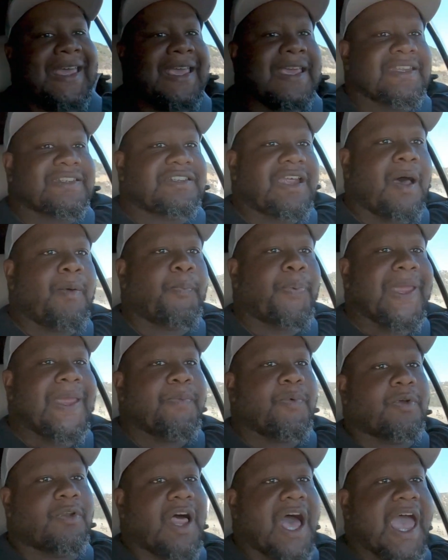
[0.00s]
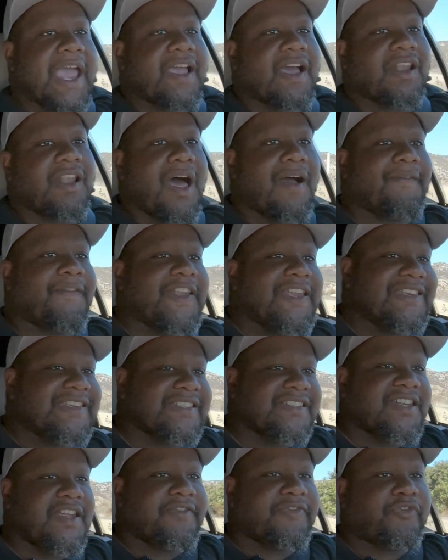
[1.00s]
Some people like a lovely
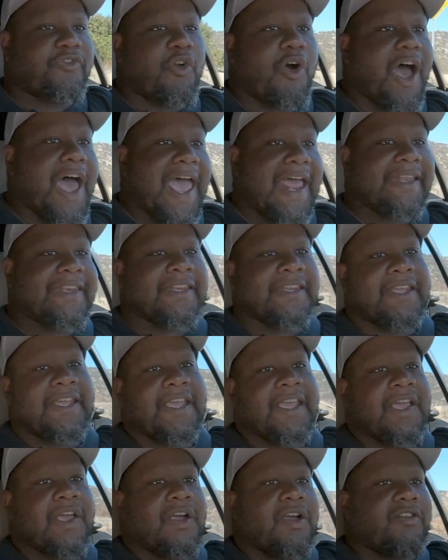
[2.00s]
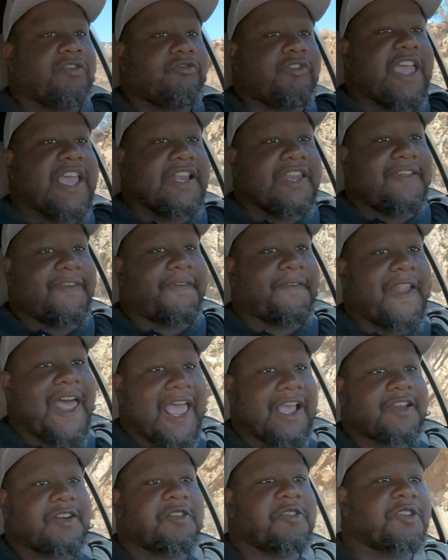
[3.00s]
stiff ride, really
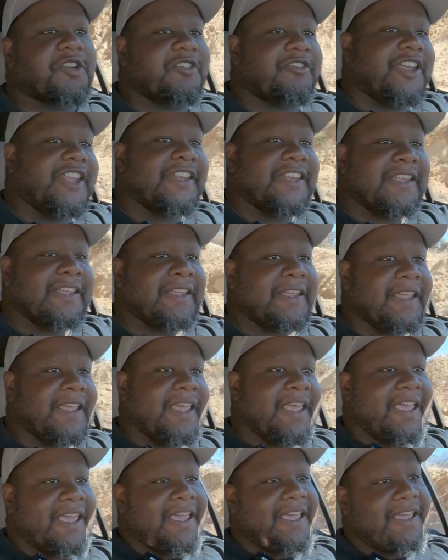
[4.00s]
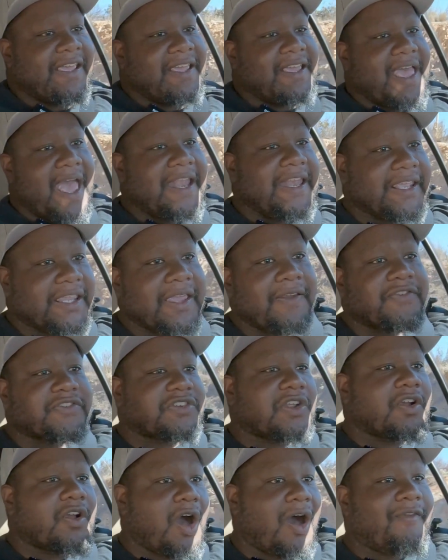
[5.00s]
flat cornering, and it gives
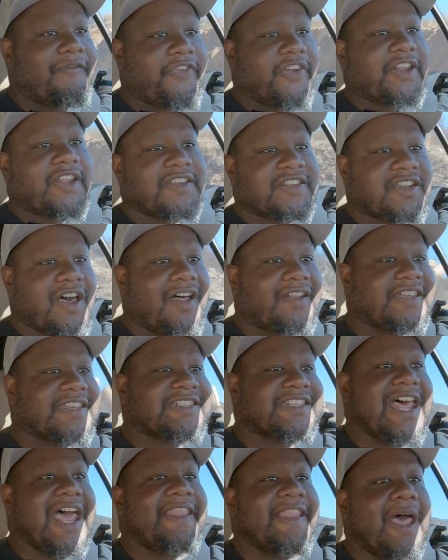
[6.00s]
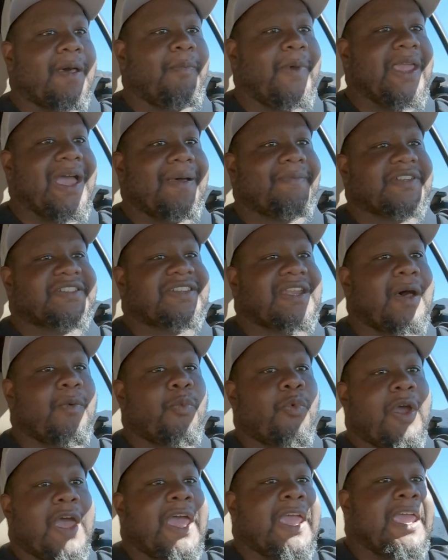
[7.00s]
them confidence. I understand that. Me, I'm
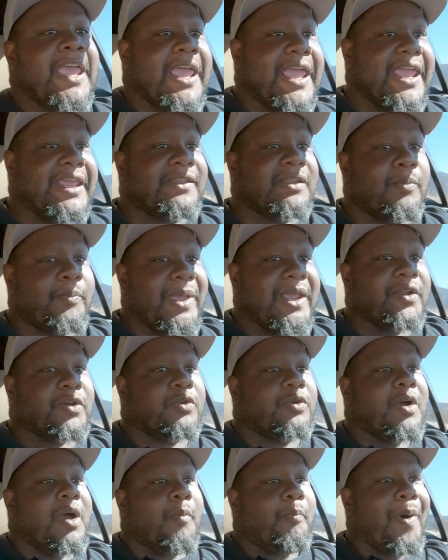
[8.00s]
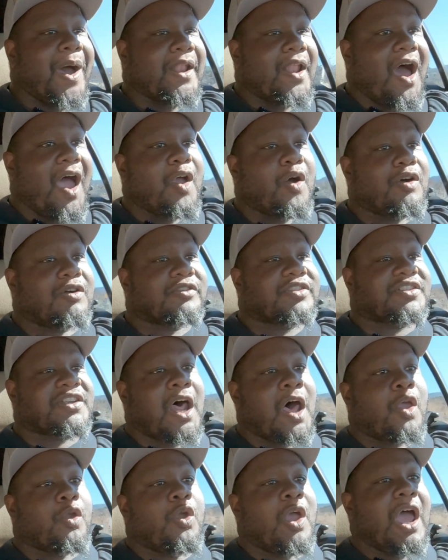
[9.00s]
somewhere in the middle, but I
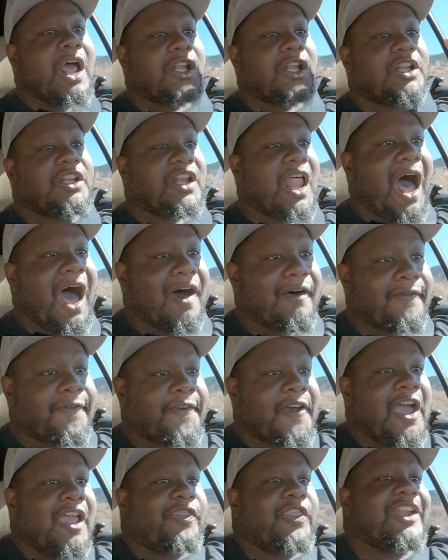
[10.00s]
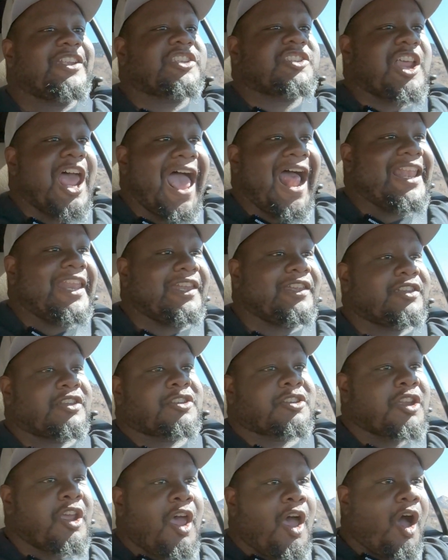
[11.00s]
also love the
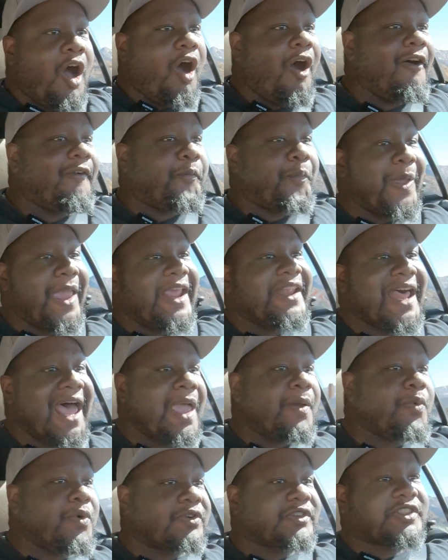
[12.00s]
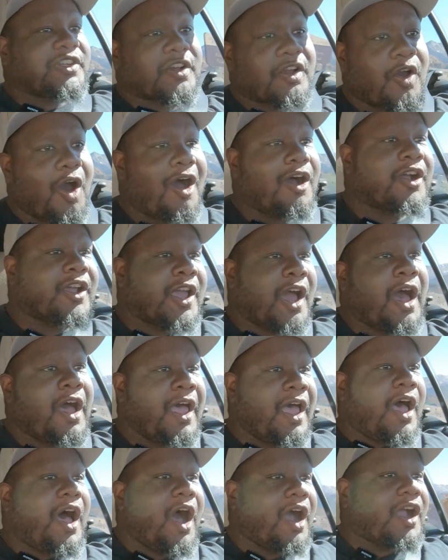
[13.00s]
challenge of being able to conquer
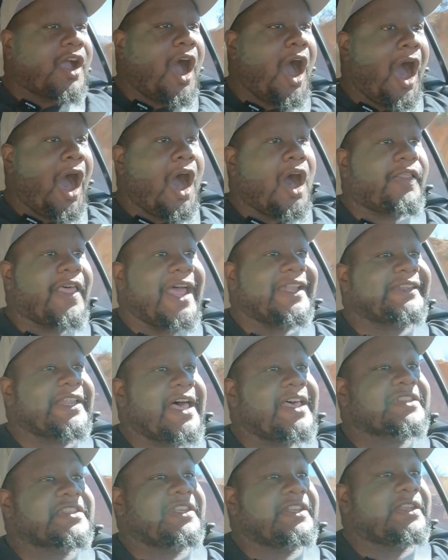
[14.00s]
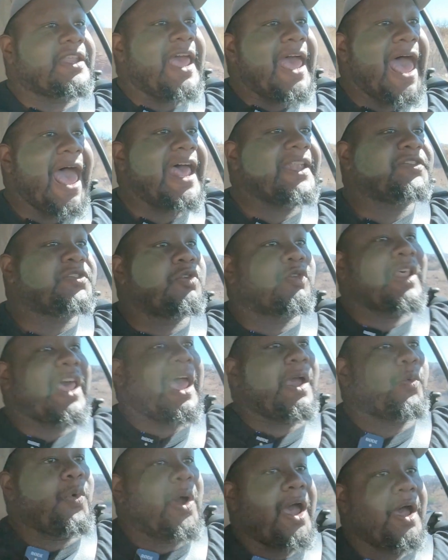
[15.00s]
a car that doesn't handle
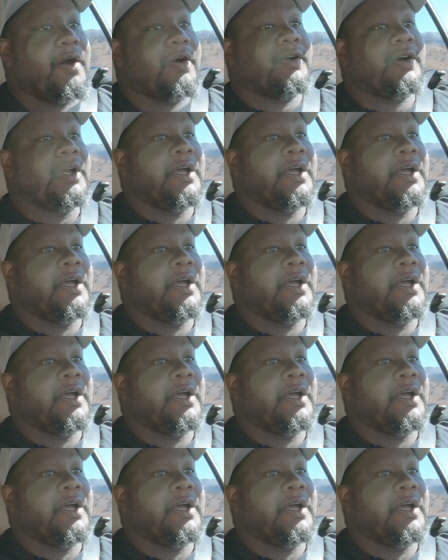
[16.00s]
that well.